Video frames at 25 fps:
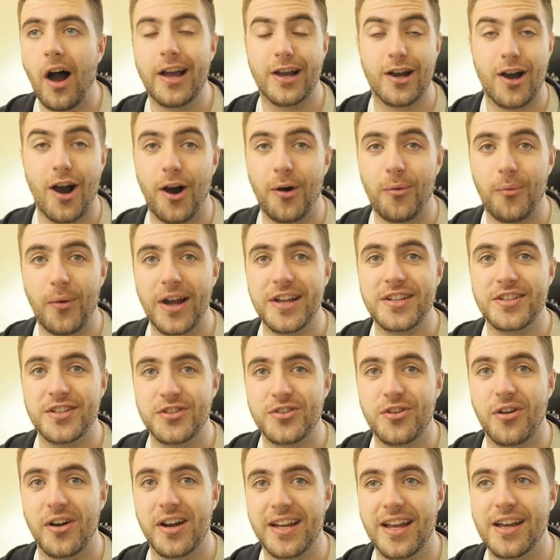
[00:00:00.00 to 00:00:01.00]
I can't wait
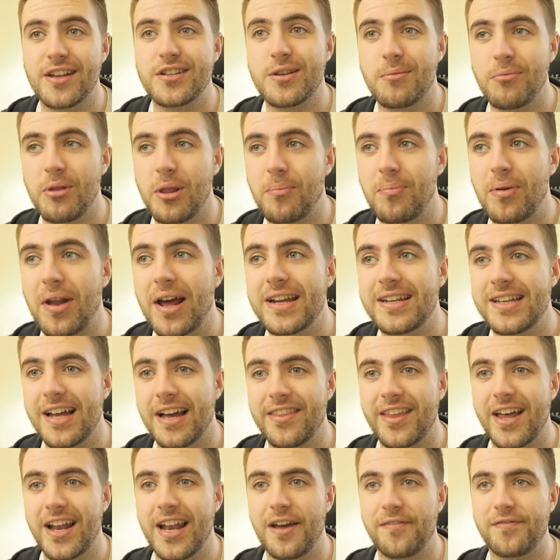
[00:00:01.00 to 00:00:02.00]
to try and get some of the play
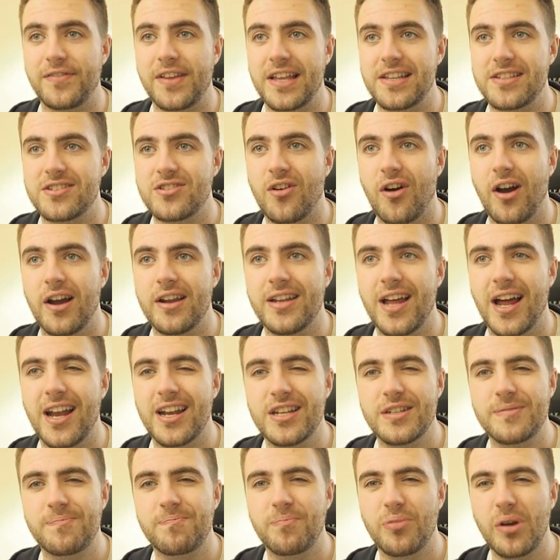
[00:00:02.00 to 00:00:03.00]
down that left-hand side.
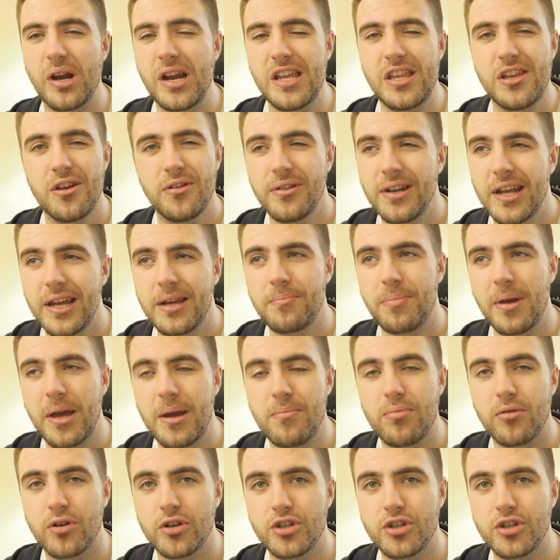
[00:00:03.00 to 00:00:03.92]
And he's pretty unique being